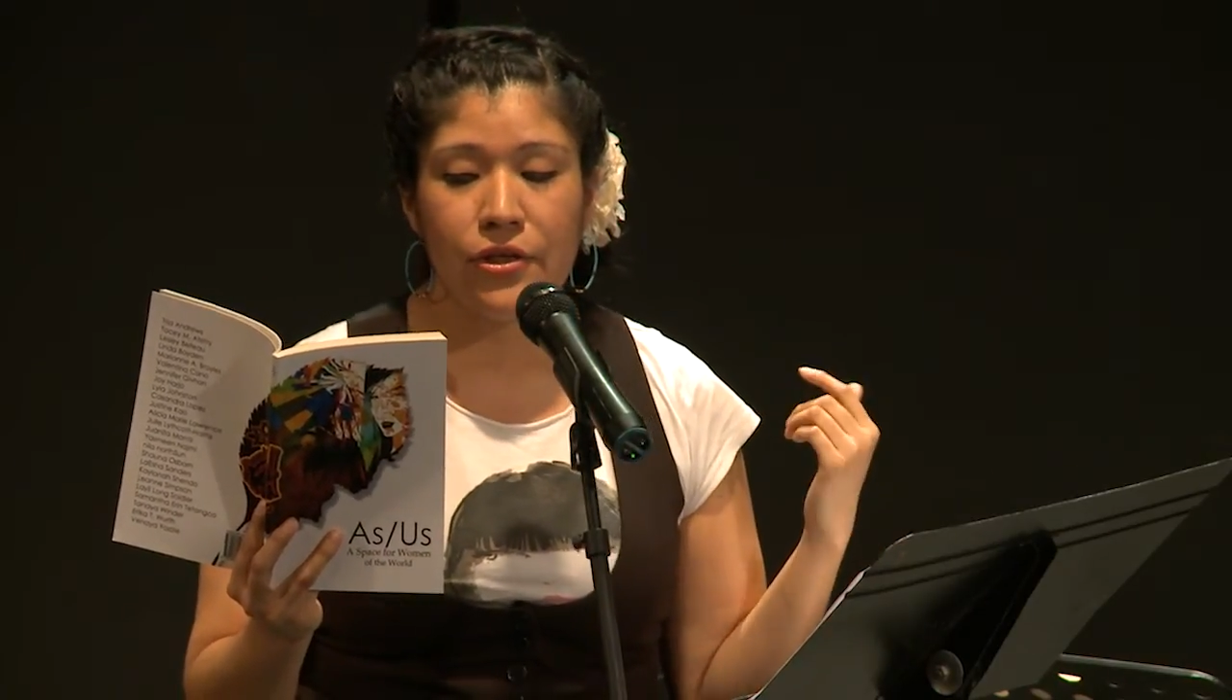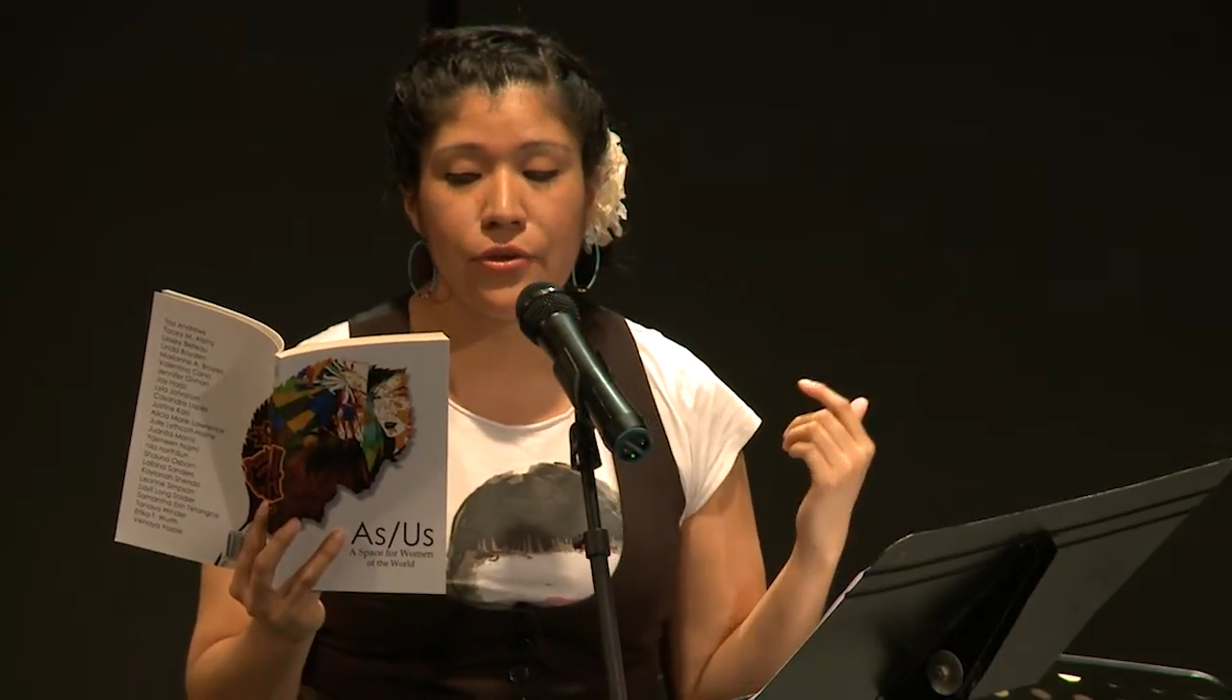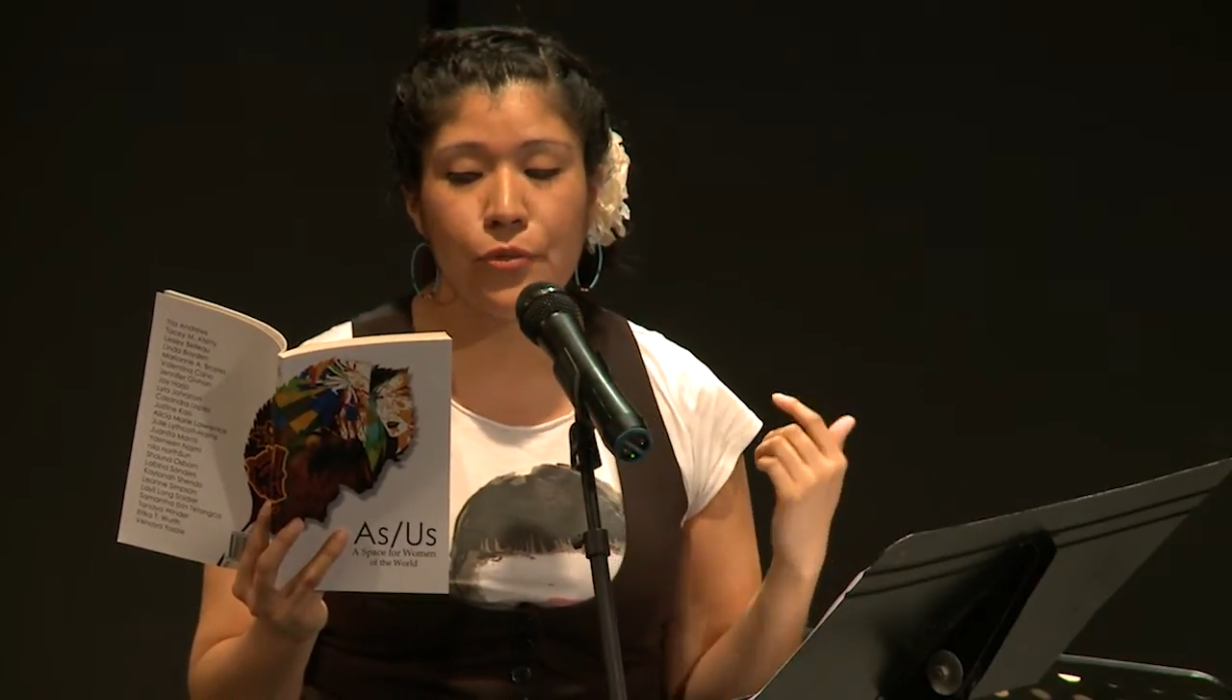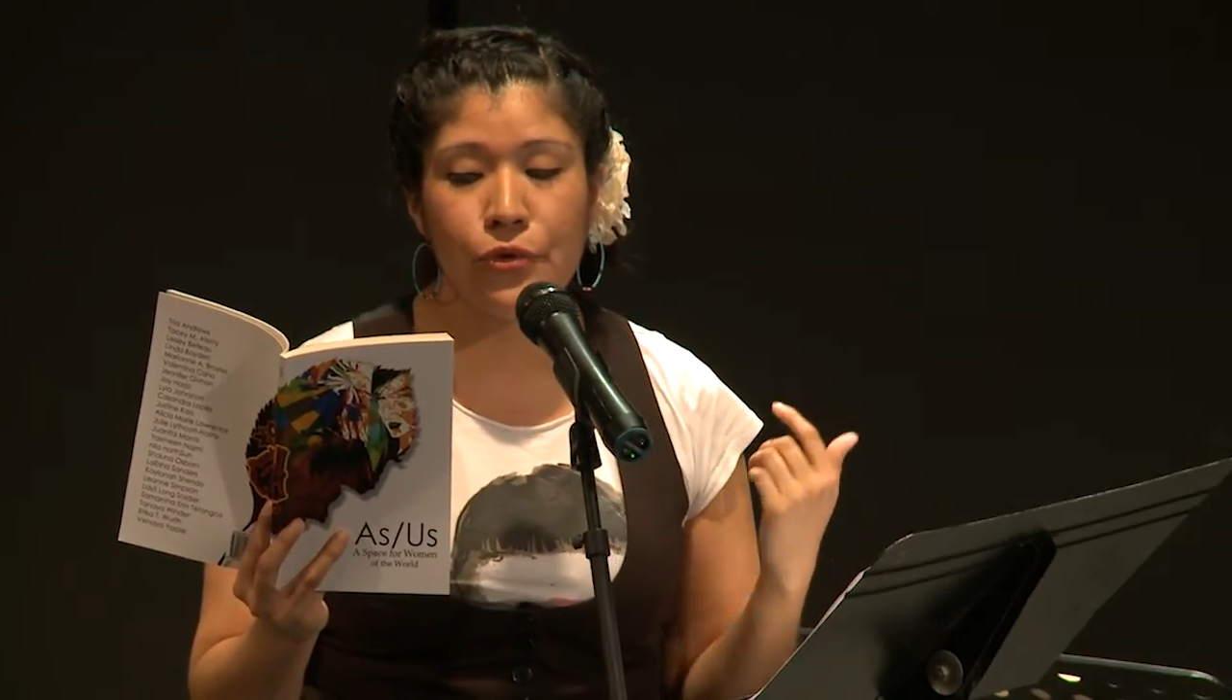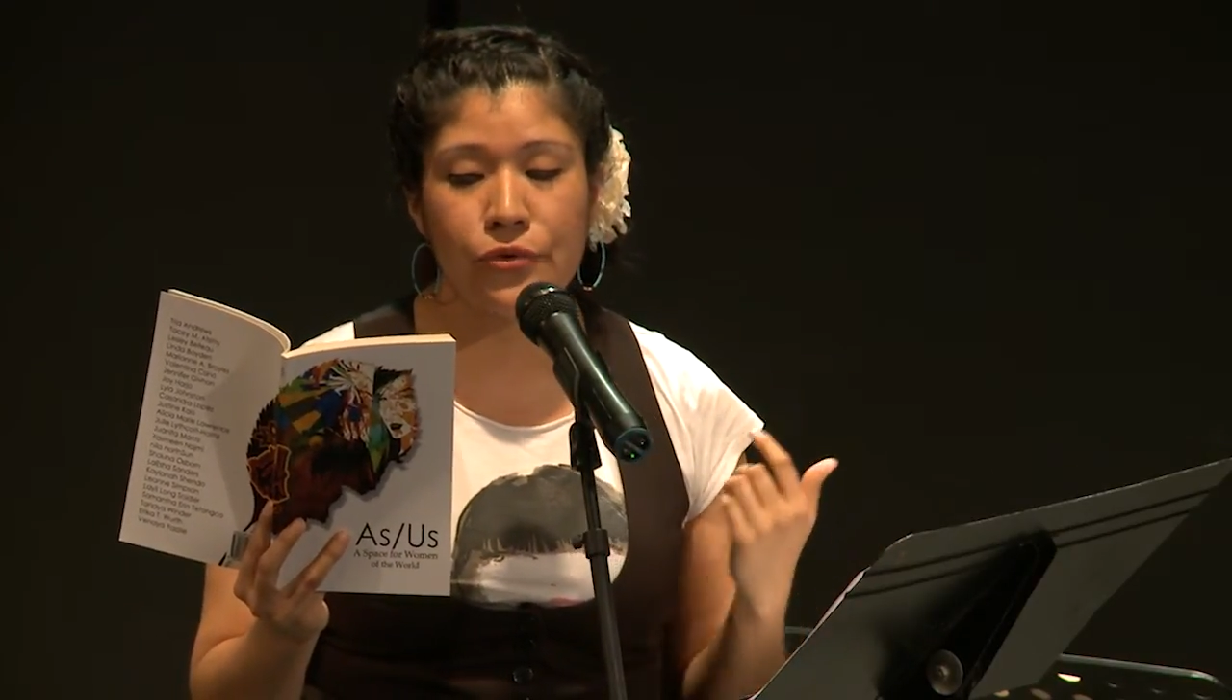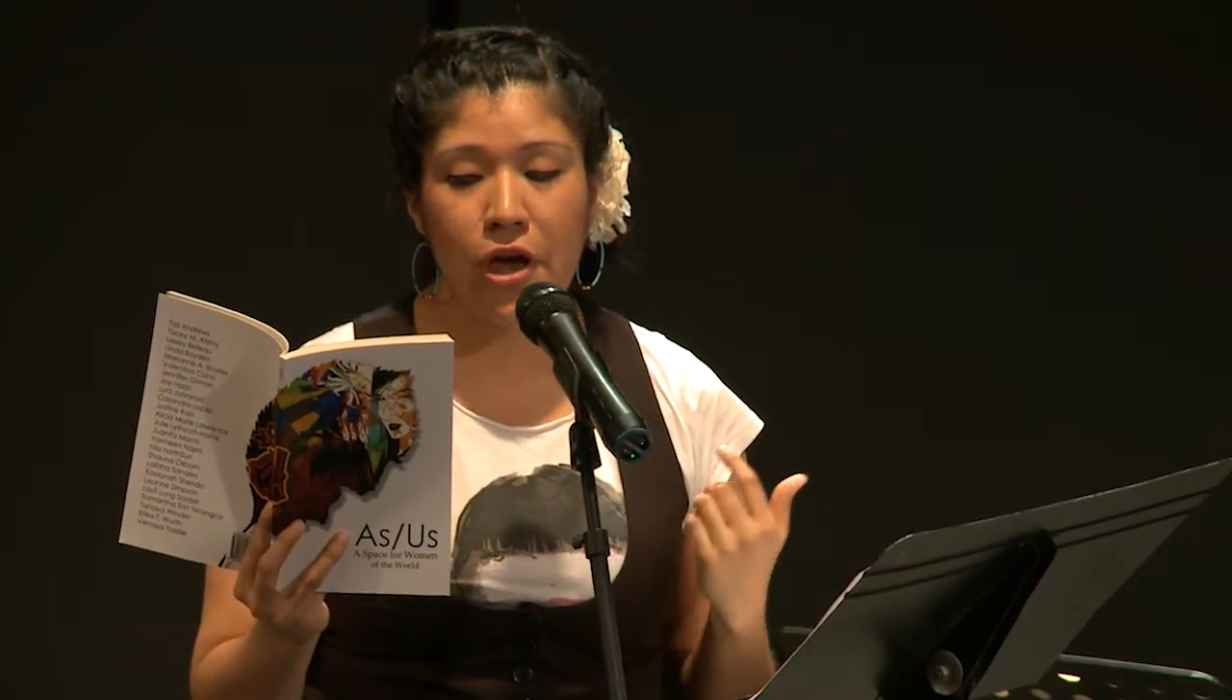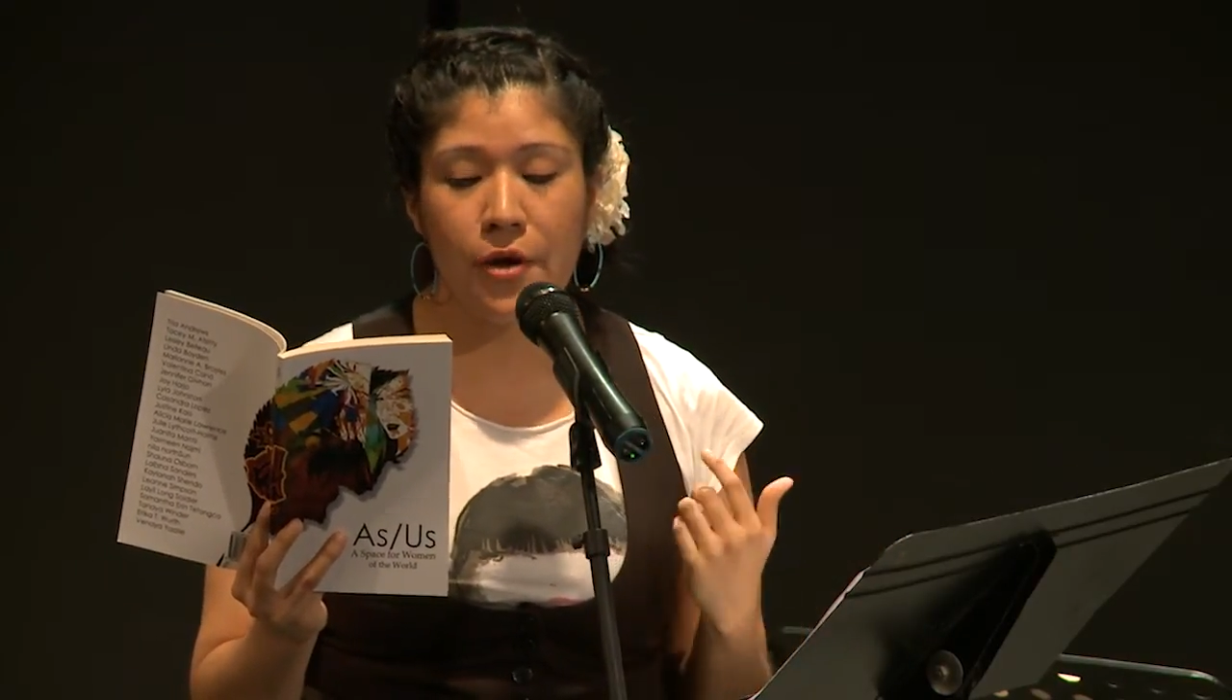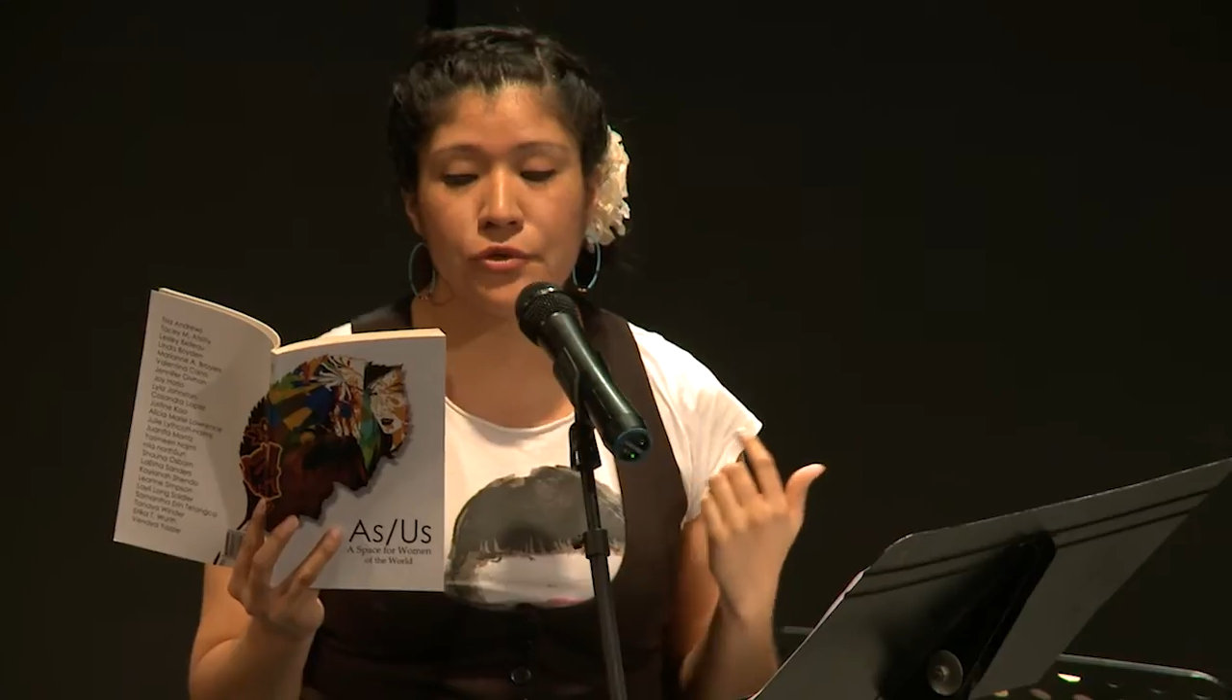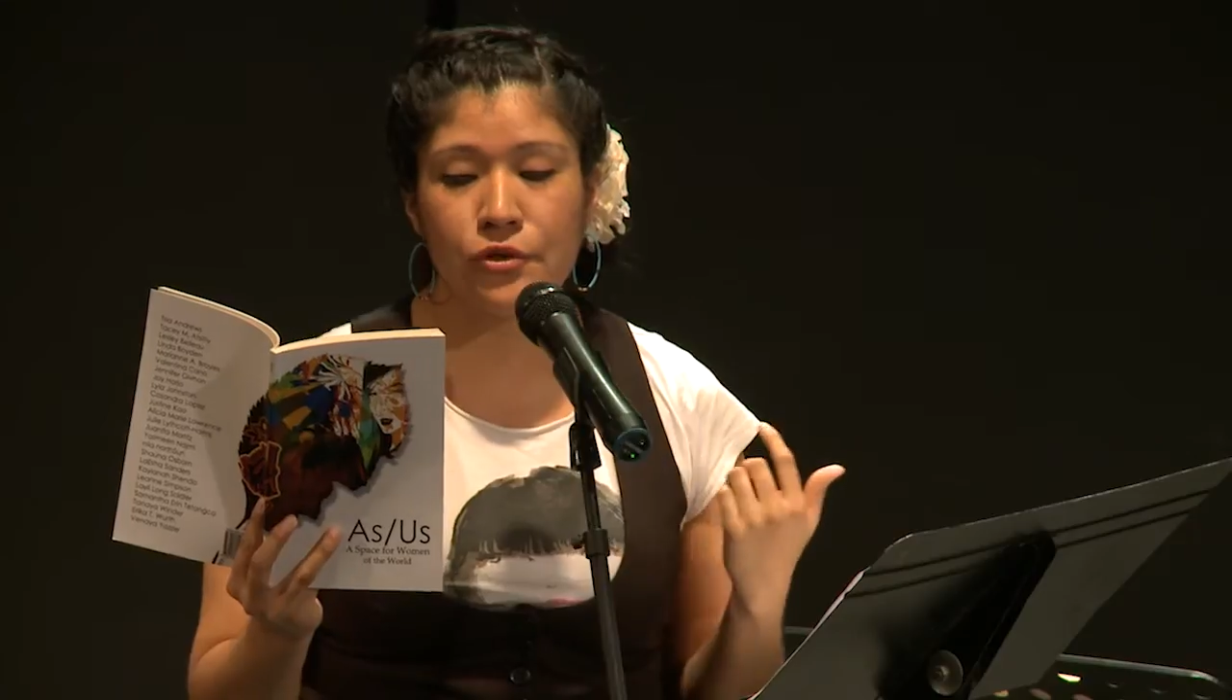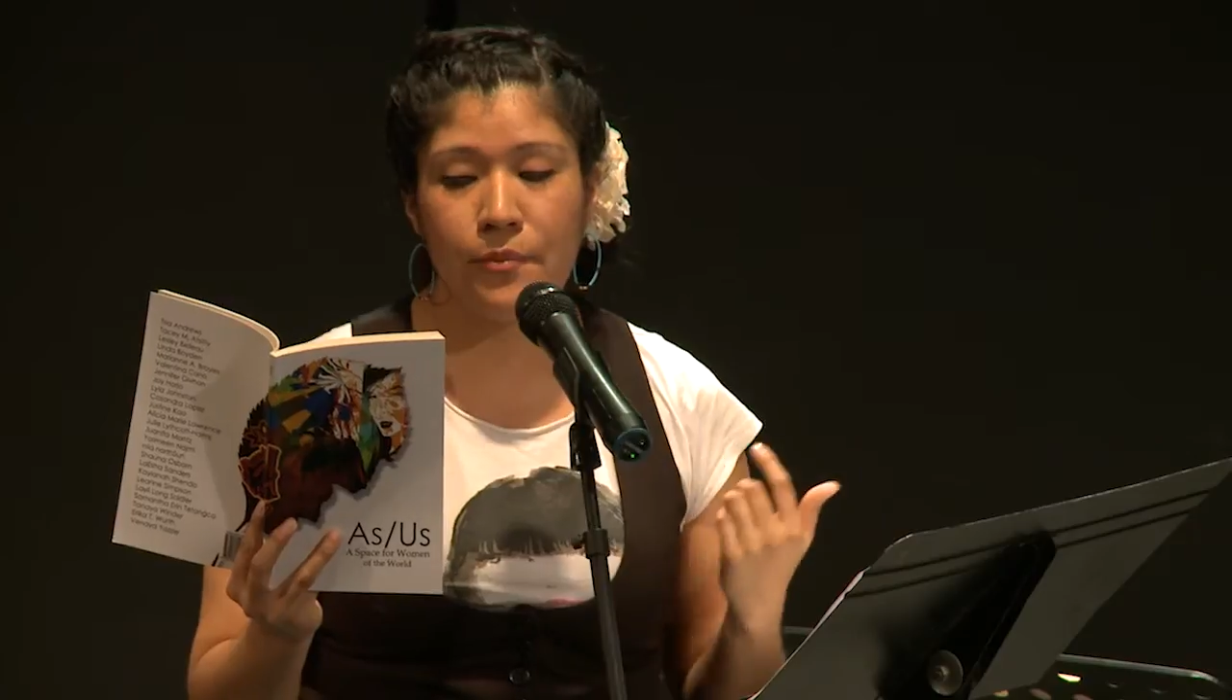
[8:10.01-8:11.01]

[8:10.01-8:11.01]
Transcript: The moon hums